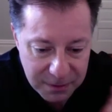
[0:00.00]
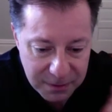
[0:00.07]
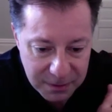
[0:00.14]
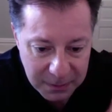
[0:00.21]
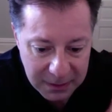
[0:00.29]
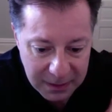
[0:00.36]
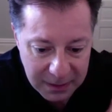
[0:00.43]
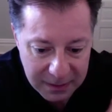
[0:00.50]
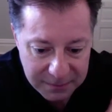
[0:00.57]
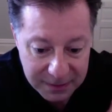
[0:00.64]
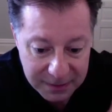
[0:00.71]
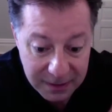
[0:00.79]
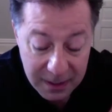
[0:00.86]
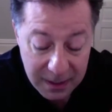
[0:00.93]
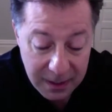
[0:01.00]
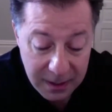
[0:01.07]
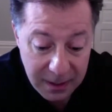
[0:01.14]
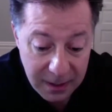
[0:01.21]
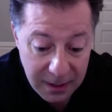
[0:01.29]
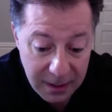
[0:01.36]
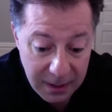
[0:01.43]
in my life. And
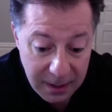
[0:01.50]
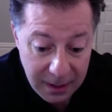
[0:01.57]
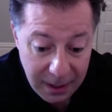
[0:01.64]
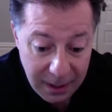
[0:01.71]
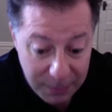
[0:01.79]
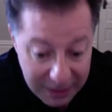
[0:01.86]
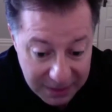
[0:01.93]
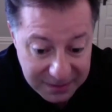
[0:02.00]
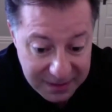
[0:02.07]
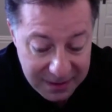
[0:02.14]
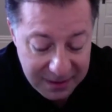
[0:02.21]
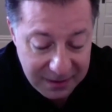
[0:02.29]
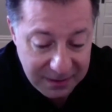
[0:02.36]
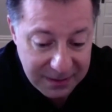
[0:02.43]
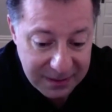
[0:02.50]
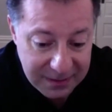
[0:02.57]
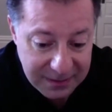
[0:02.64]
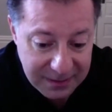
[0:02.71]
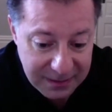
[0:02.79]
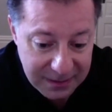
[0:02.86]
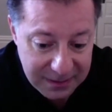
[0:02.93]
I went out there
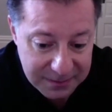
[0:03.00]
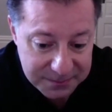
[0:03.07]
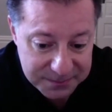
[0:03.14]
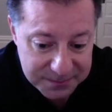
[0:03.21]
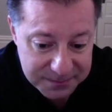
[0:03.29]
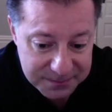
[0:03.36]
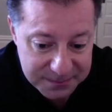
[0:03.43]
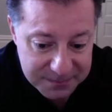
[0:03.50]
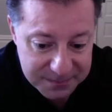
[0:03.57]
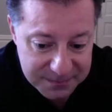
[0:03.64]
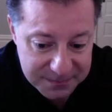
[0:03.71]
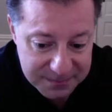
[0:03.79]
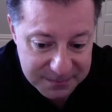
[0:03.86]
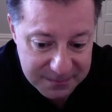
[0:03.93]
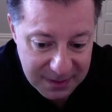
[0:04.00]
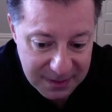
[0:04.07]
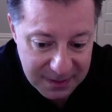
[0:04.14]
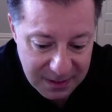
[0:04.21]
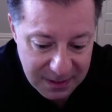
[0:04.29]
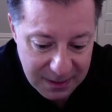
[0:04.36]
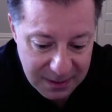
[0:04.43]
and
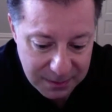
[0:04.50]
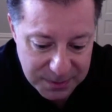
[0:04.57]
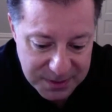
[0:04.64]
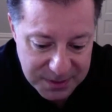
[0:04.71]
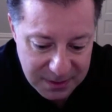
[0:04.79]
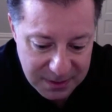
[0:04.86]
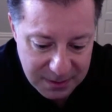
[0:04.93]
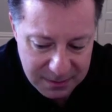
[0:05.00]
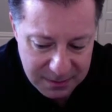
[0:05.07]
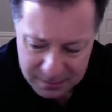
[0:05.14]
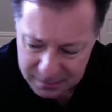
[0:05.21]
it was in the,